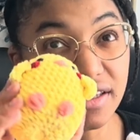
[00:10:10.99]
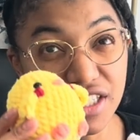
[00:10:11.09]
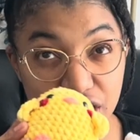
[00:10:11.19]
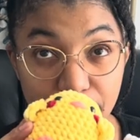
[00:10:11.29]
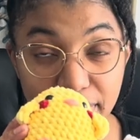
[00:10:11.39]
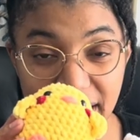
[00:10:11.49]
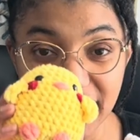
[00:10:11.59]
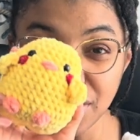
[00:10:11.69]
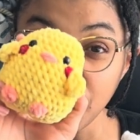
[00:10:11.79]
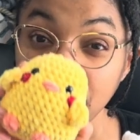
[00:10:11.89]
G
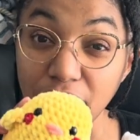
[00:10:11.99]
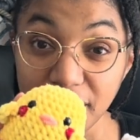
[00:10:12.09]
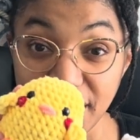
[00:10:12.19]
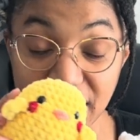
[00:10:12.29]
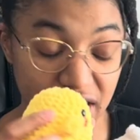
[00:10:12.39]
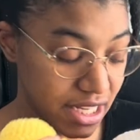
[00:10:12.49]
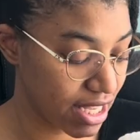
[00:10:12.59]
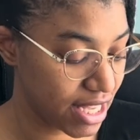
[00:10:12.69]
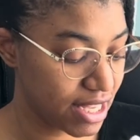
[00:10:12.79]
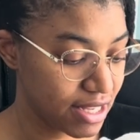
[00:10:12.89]
plus with Parfait Chunky.